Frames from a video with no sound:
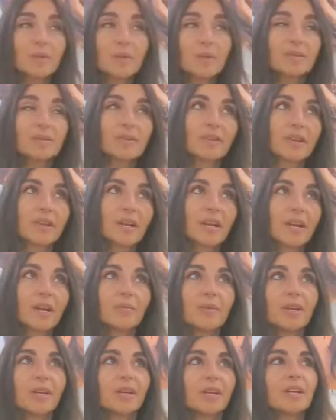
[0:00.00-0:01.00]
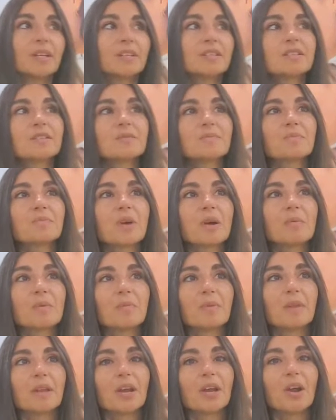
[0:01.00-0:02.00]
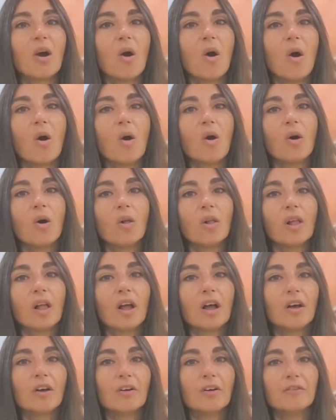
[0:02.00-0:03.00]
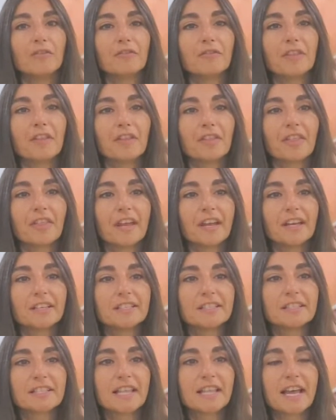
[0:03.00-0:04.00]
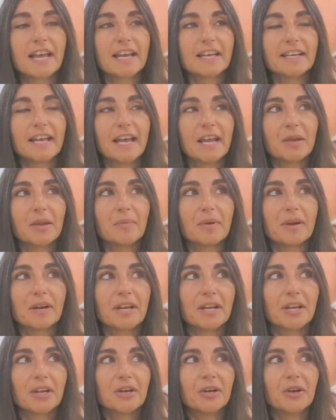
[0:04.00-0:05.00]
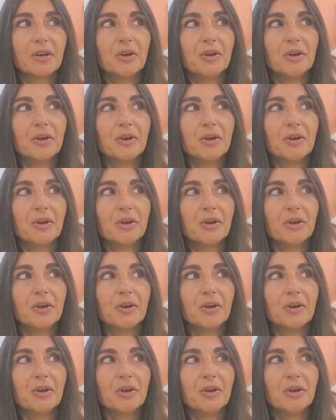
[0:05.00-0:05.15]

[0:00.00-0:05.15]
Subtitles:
absolutely. I mean, it's probably all of the things that anybody